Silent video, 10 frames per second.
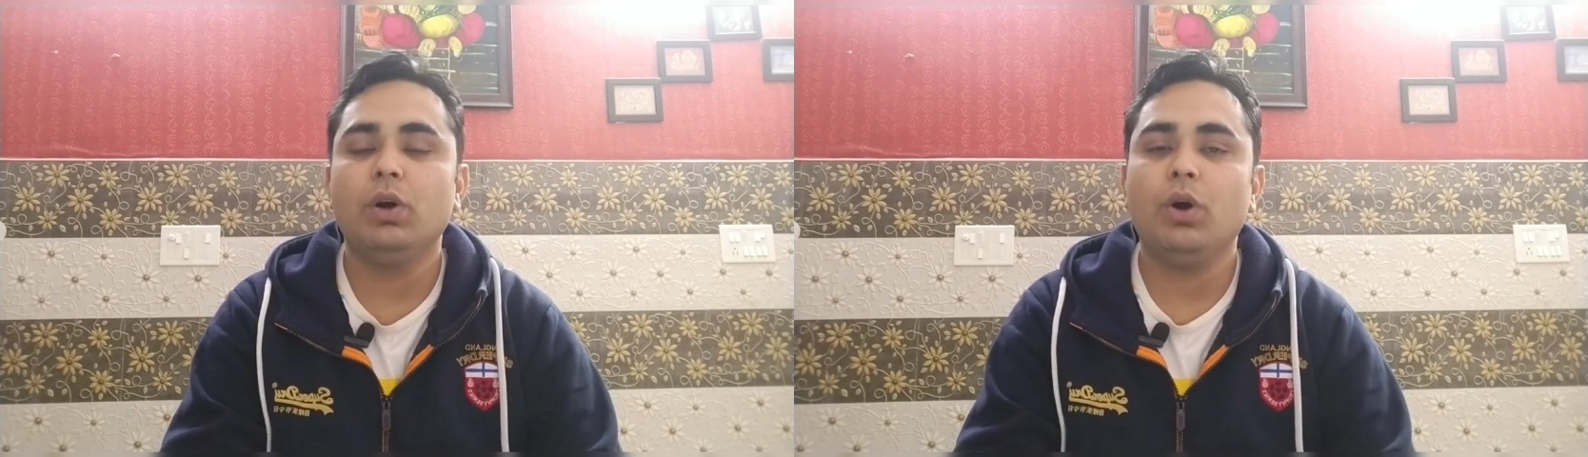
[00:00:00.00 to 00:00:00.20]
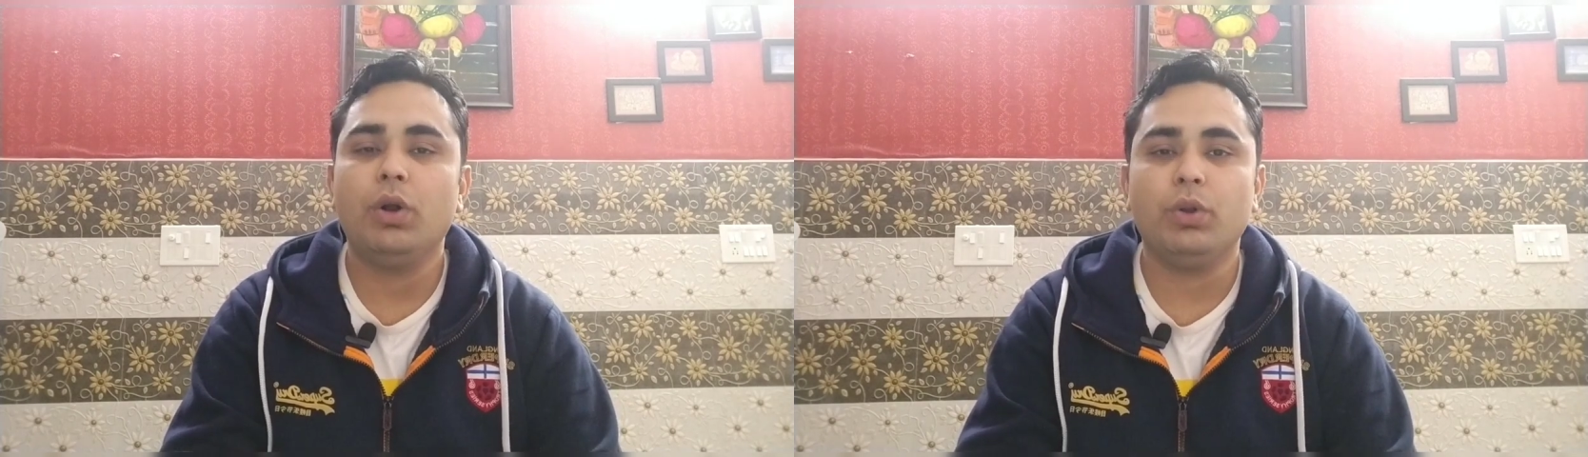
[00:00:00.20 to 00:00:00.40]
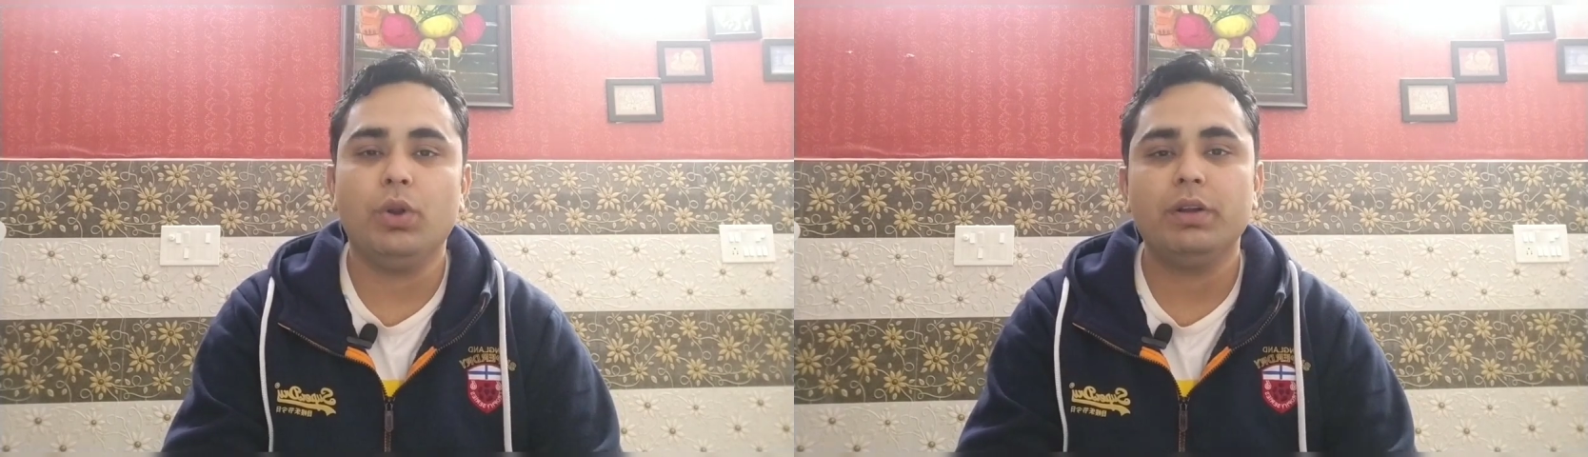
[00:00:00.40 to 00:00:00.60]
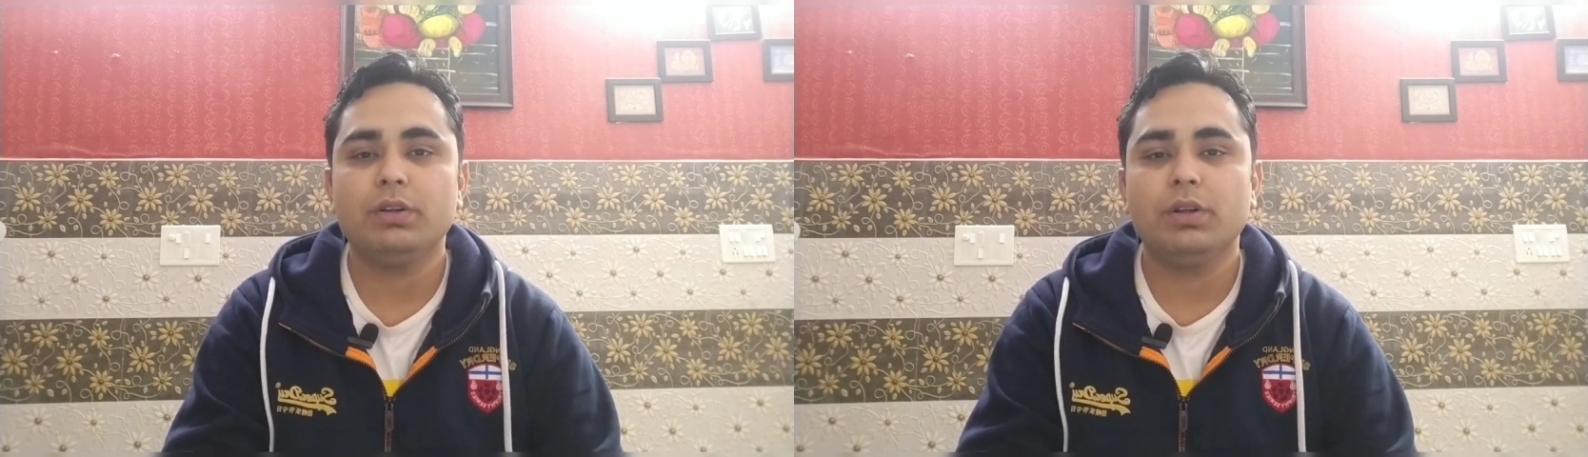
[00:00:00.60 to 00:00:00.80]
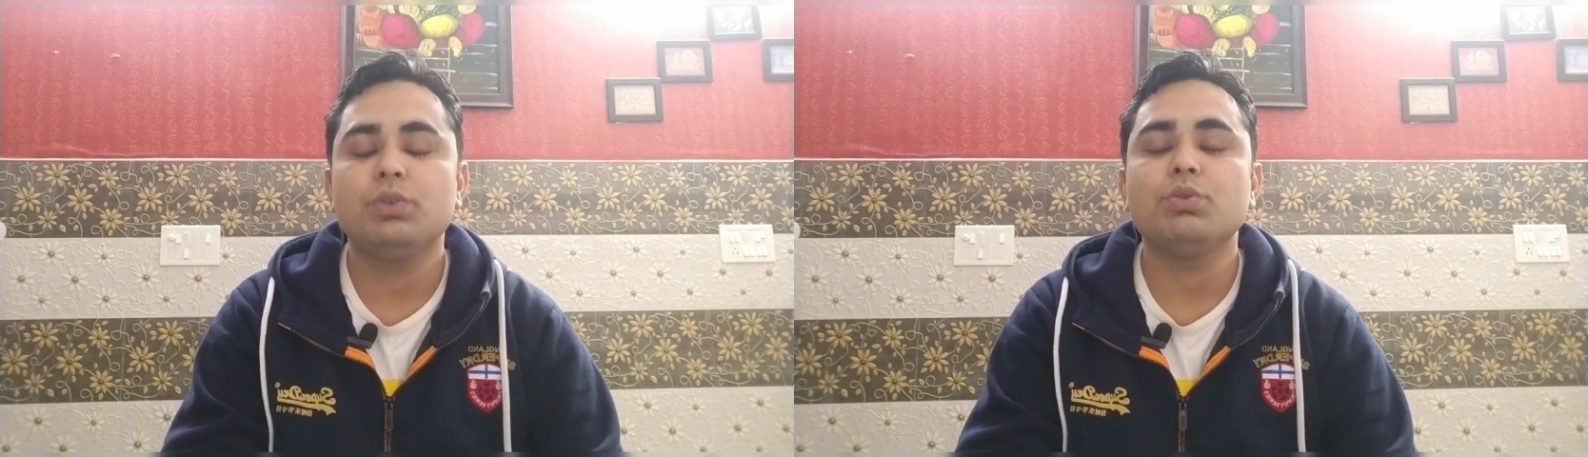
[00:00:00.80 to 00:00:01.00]
or not
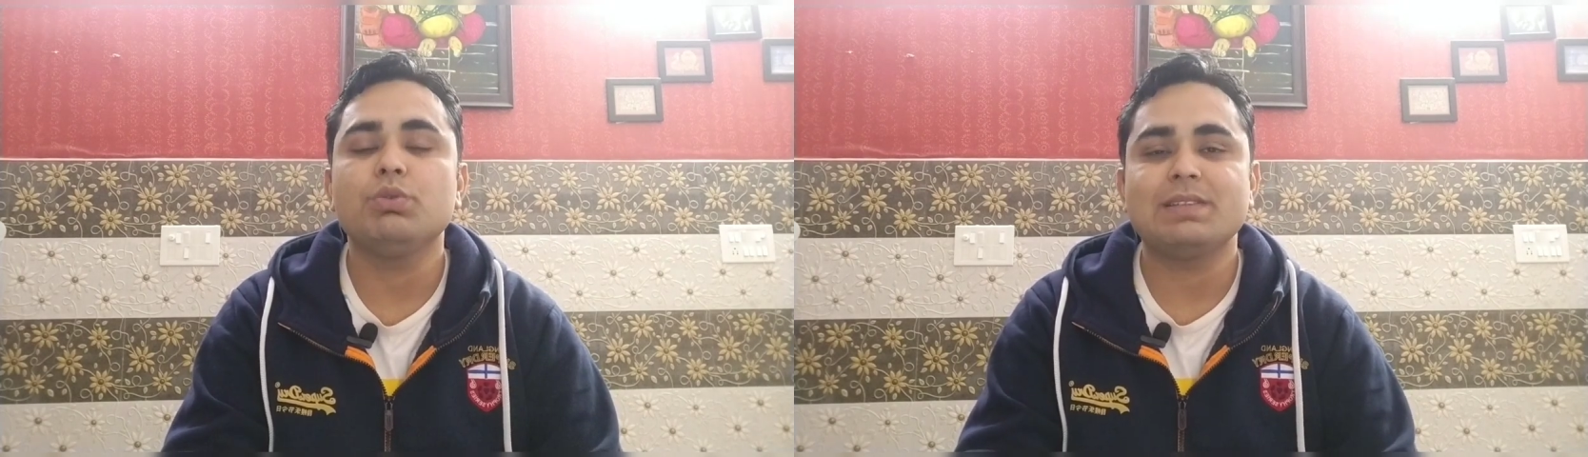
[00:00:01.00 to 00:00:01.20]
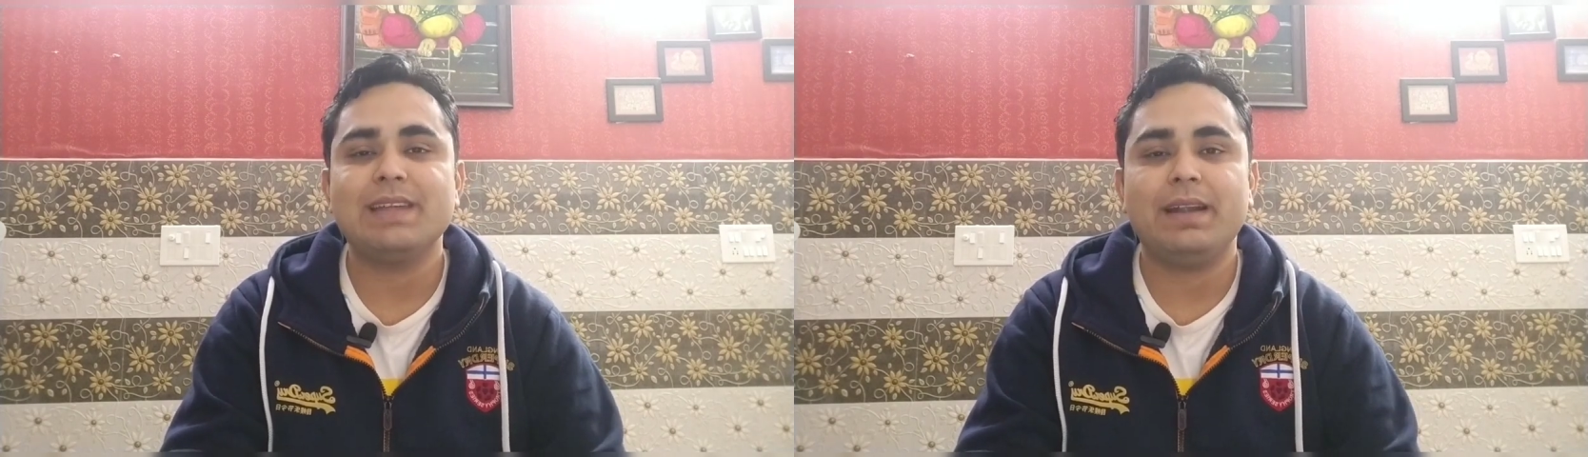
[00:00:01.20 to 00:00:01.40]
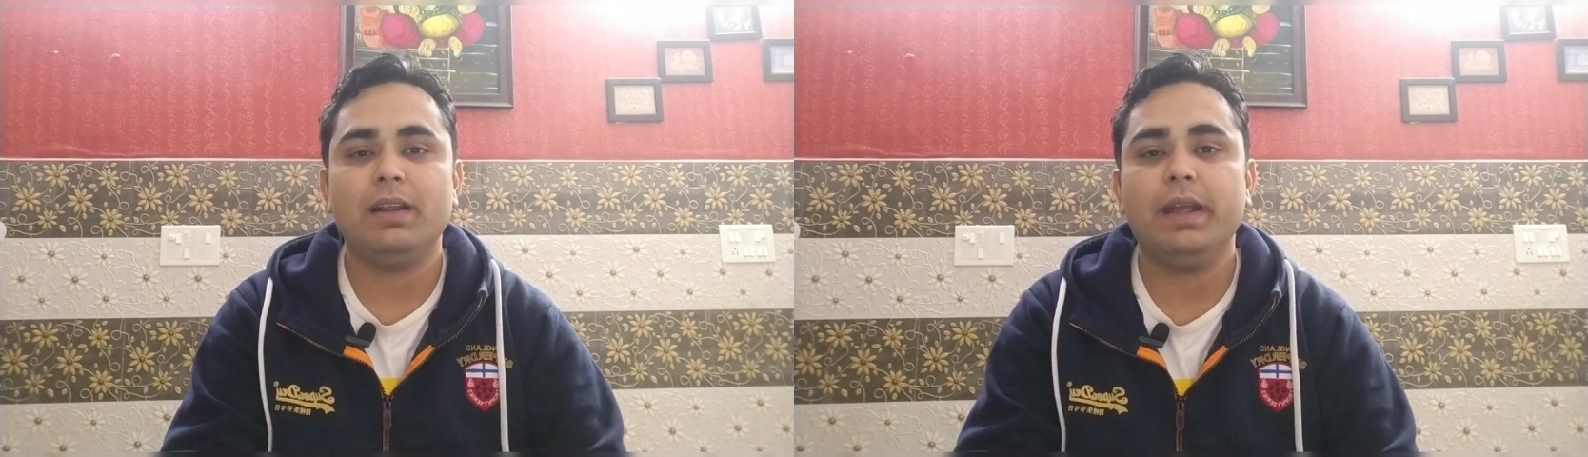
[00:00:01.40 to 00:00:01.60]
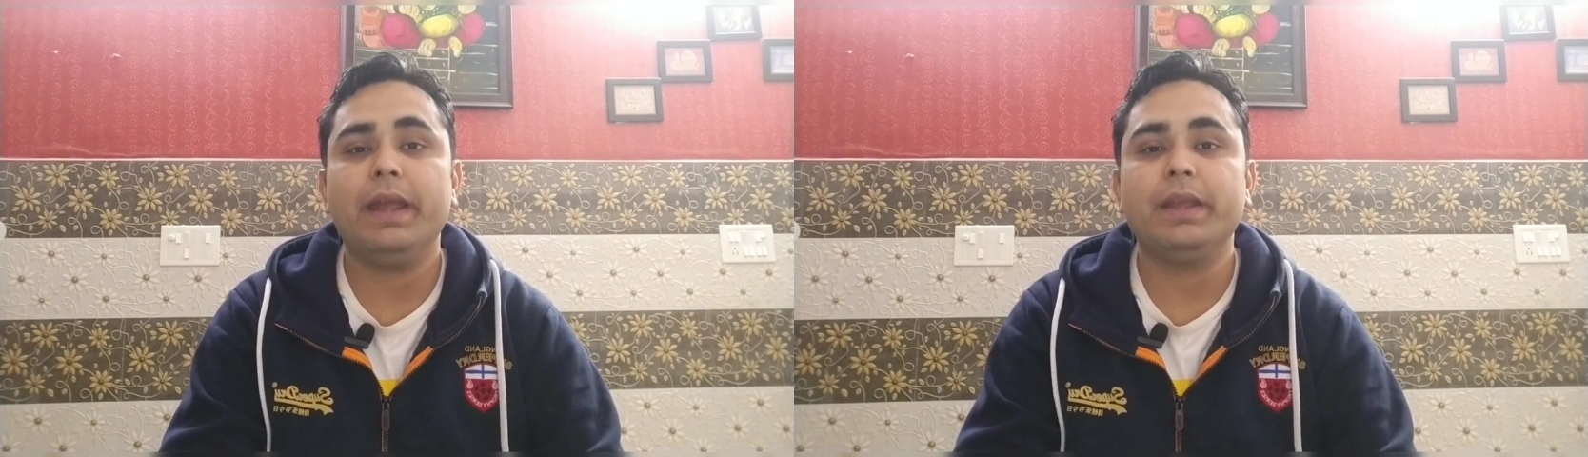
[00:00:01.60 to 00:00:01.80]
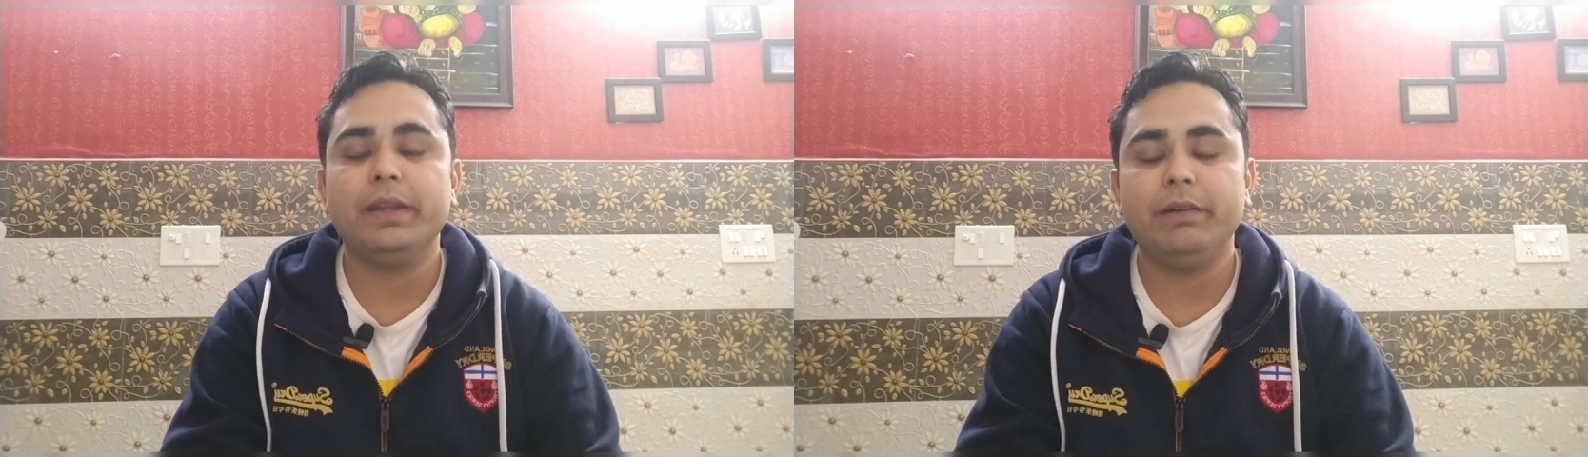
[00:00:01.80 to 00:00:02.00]
to the said
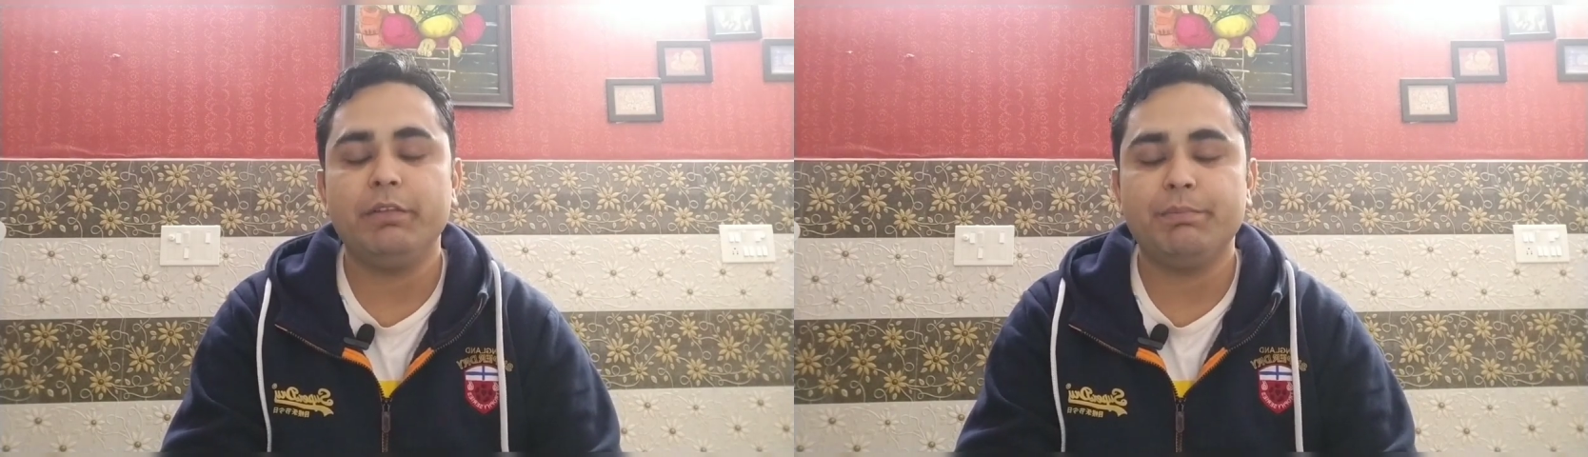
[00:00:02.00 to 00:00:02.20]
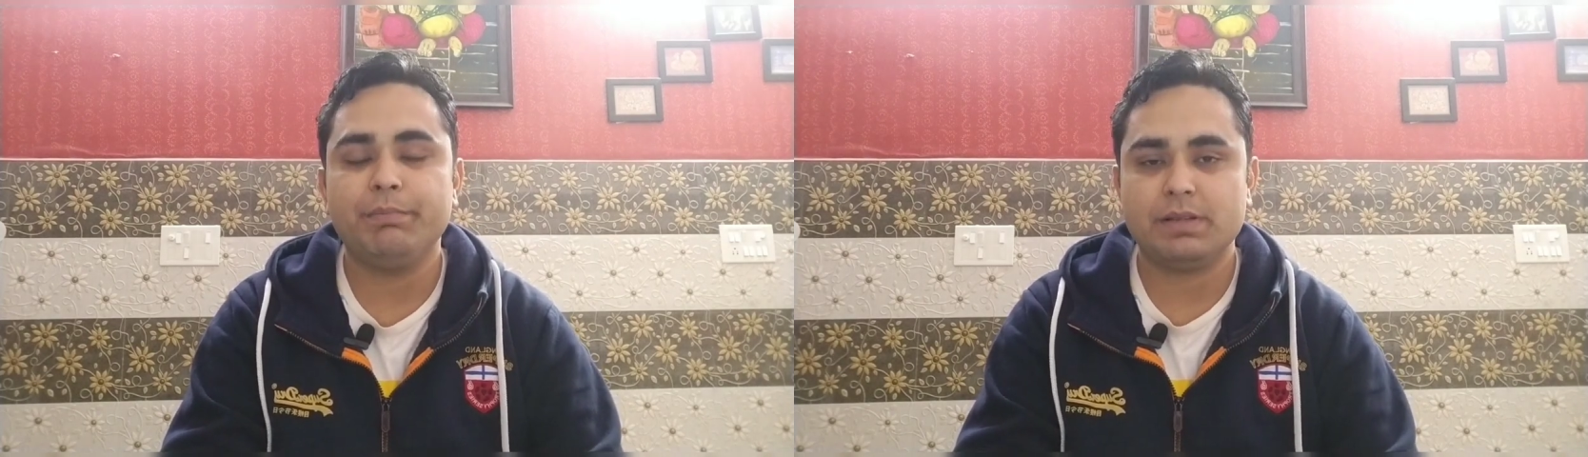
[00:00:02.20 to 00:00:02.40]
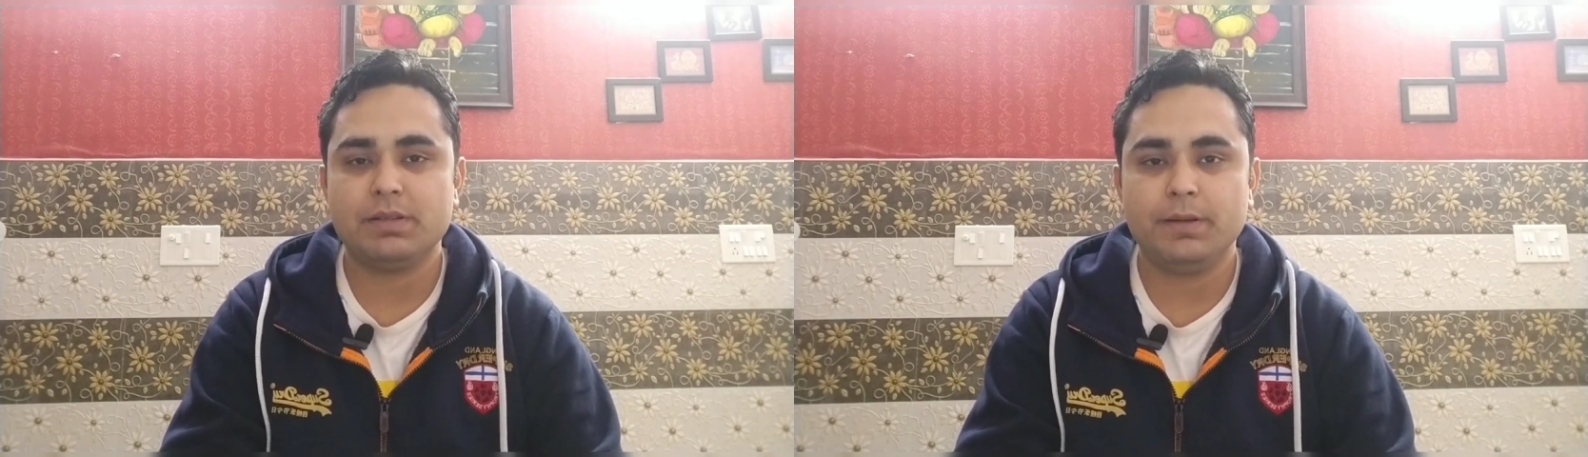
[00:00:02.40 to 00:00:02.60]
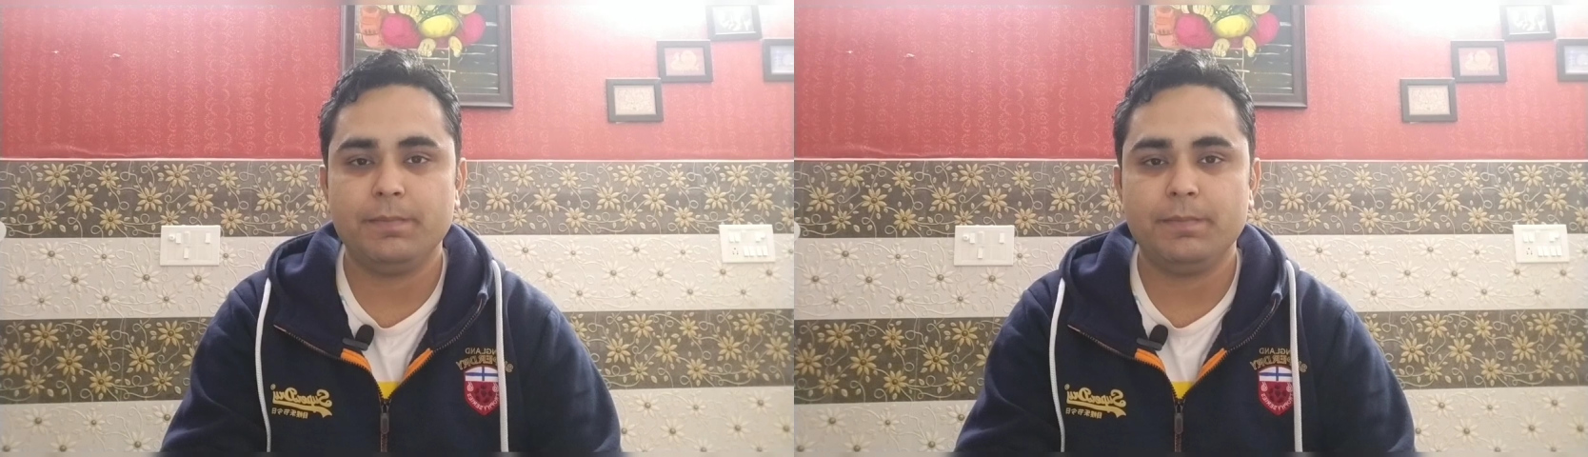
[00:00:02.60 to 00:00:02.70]
aggrieved person.